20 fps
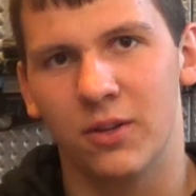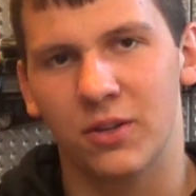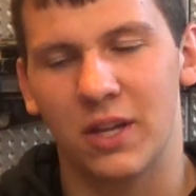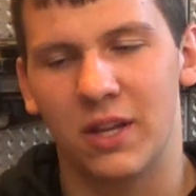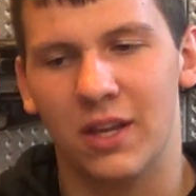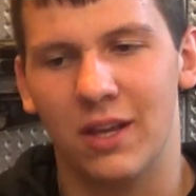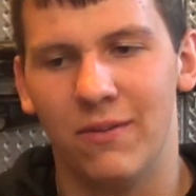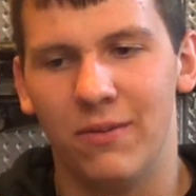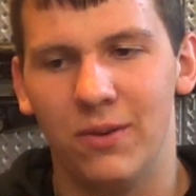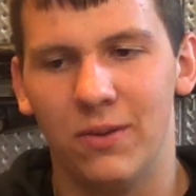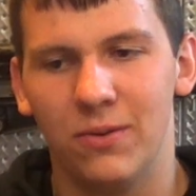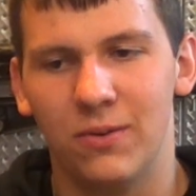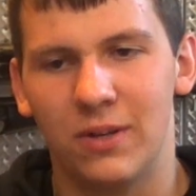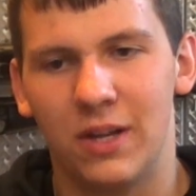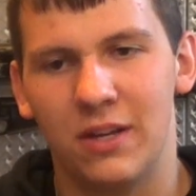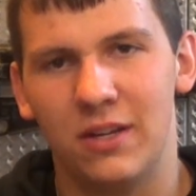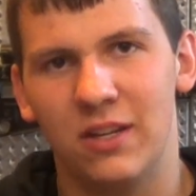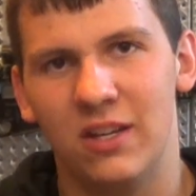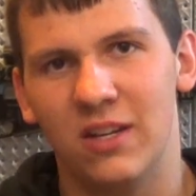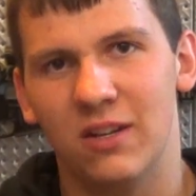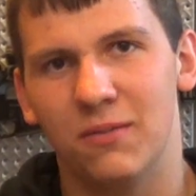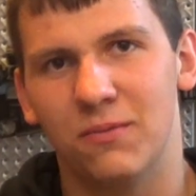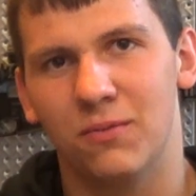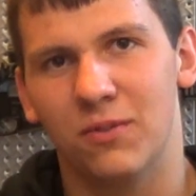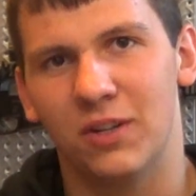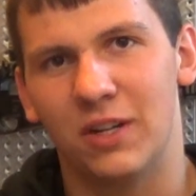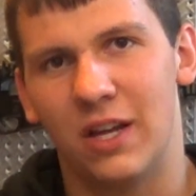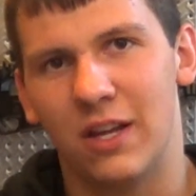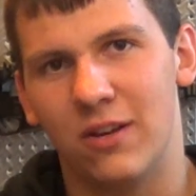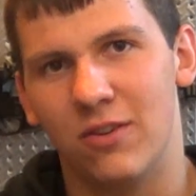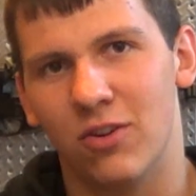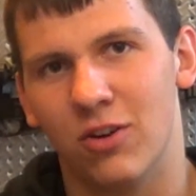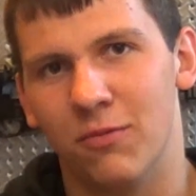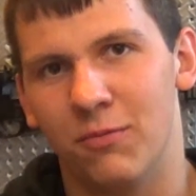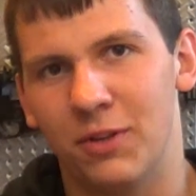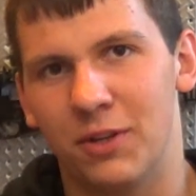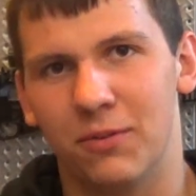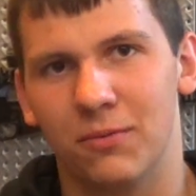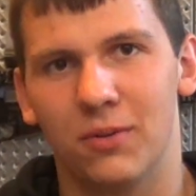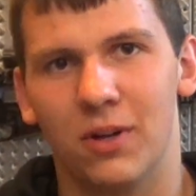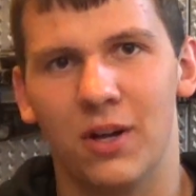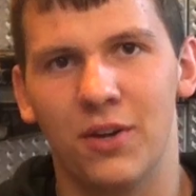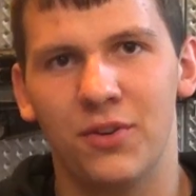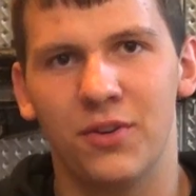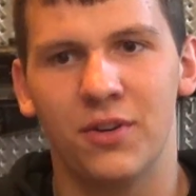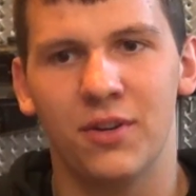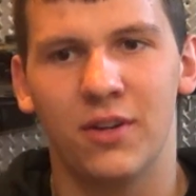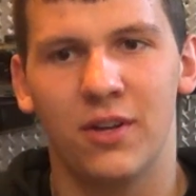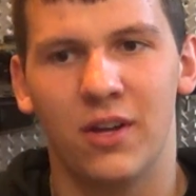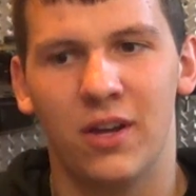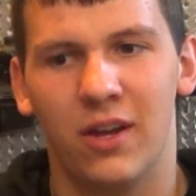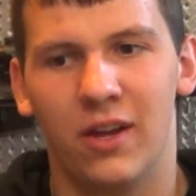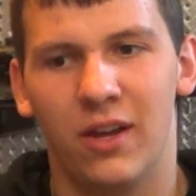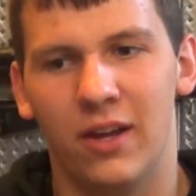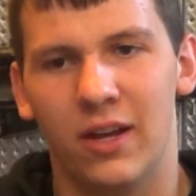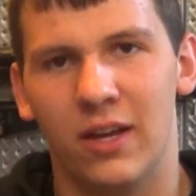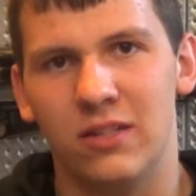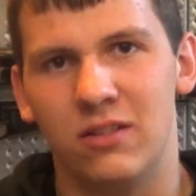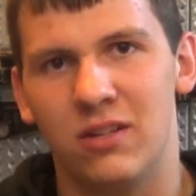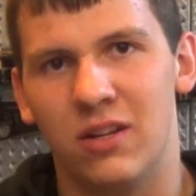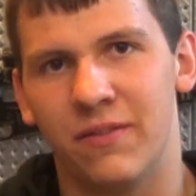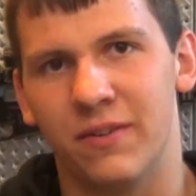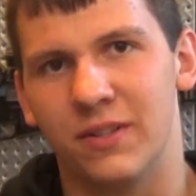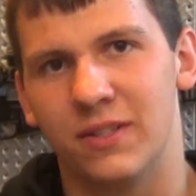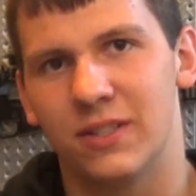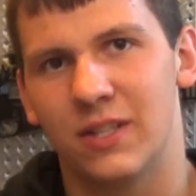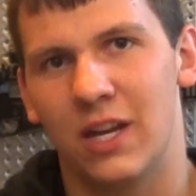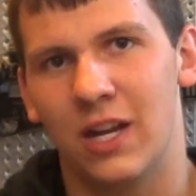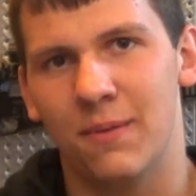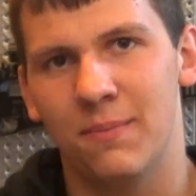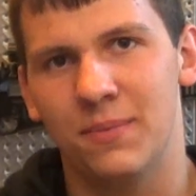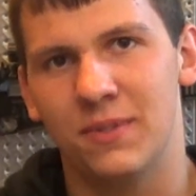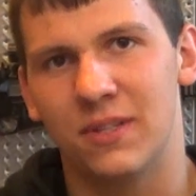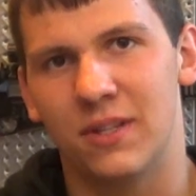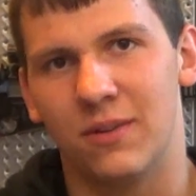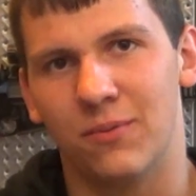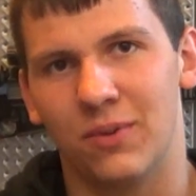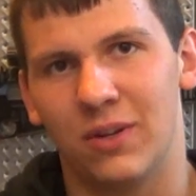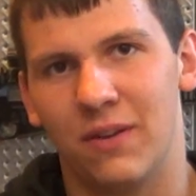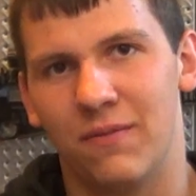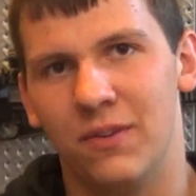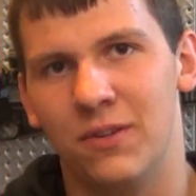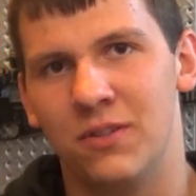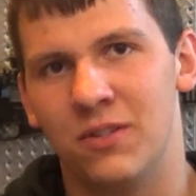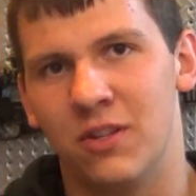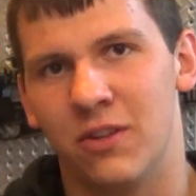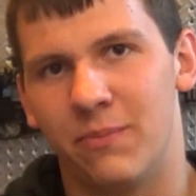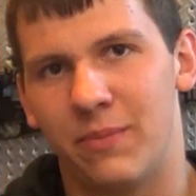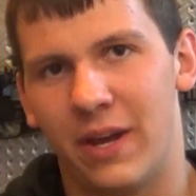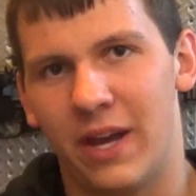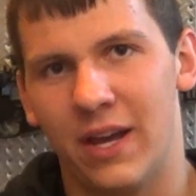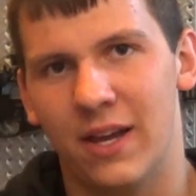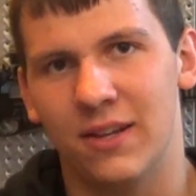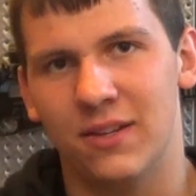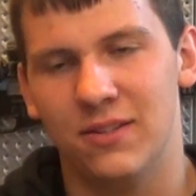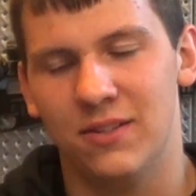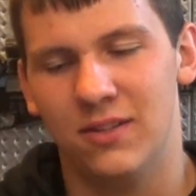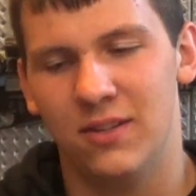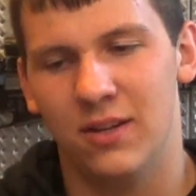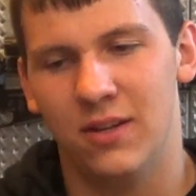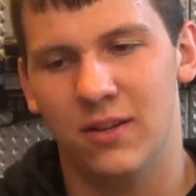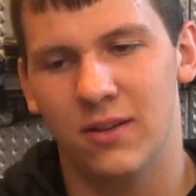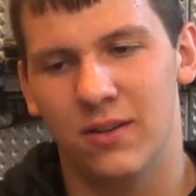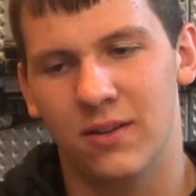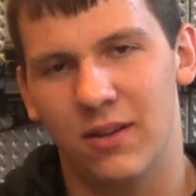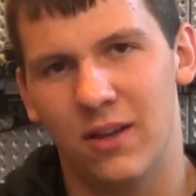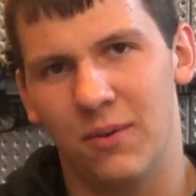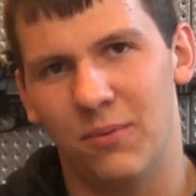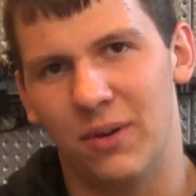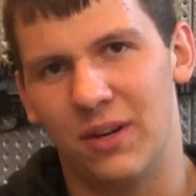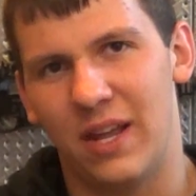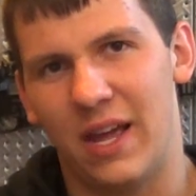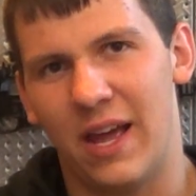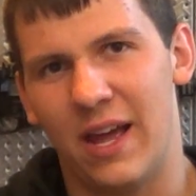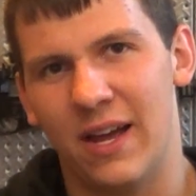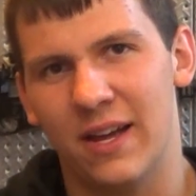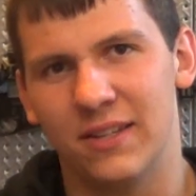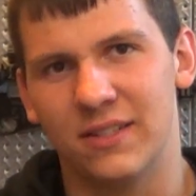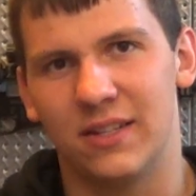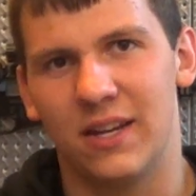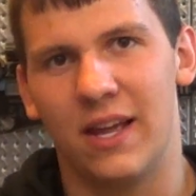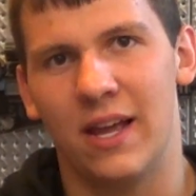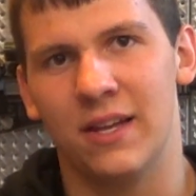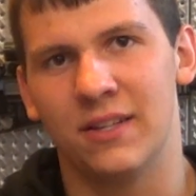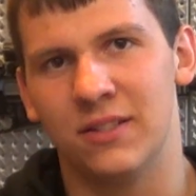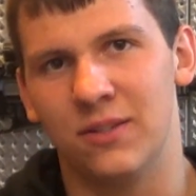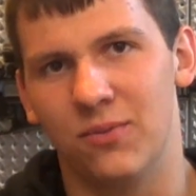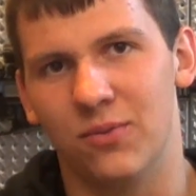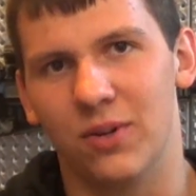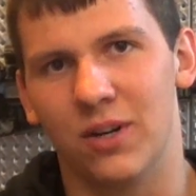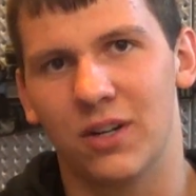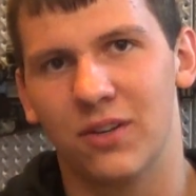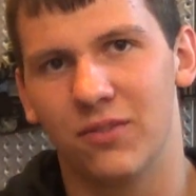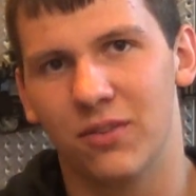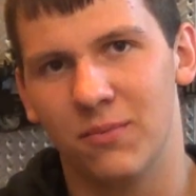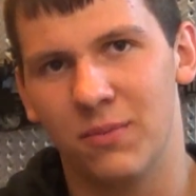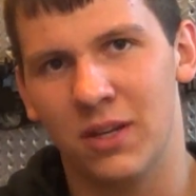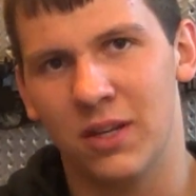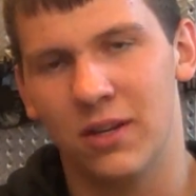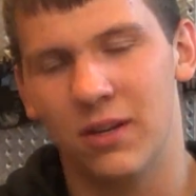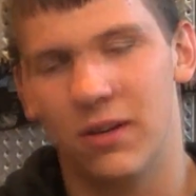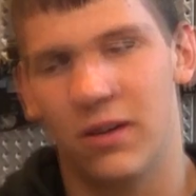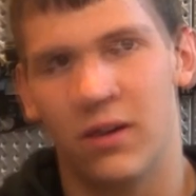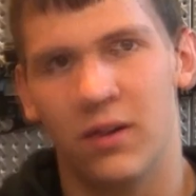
kind of give you an idea of what I normally run, and different setups and what I've used in the past, and what has and hasn't worked for me.